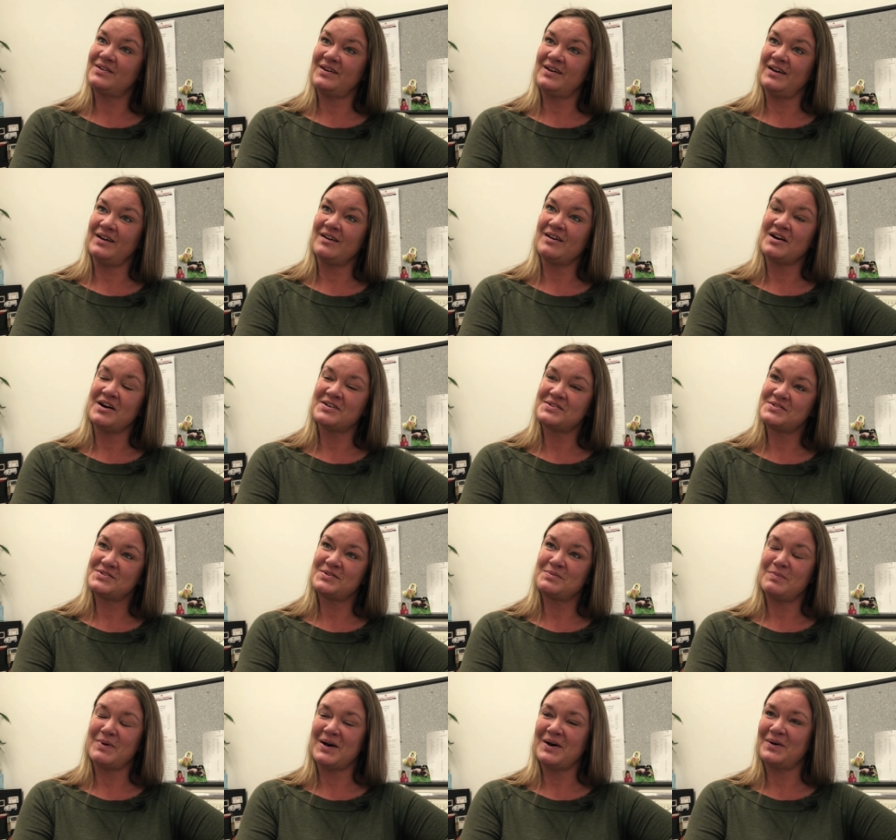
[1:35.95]
it
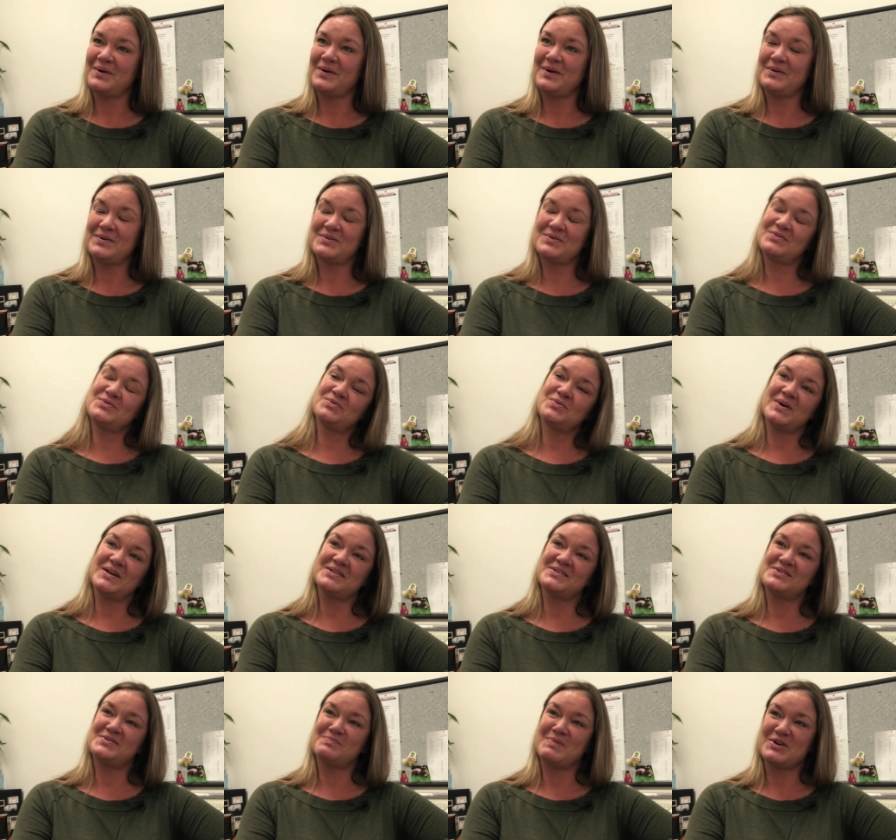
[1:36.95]
costs about
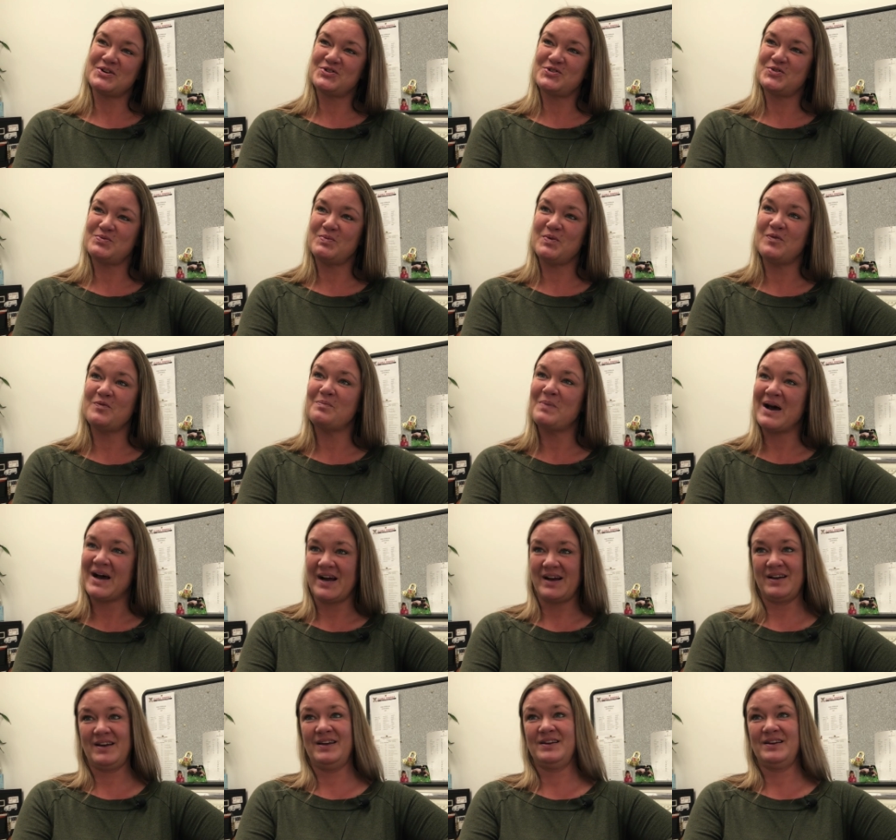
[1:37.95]
twice as much to move back